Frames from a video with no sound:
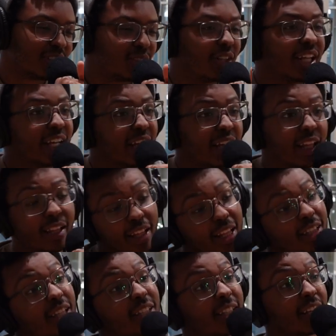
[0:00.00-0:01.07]
So like
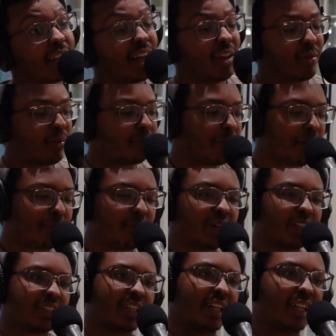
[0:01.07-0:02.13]
that's like my point
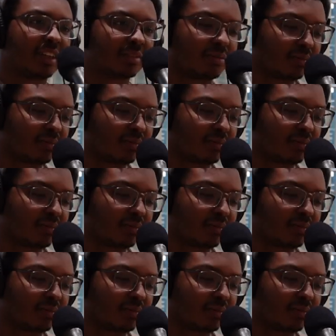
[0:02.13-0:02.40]
is like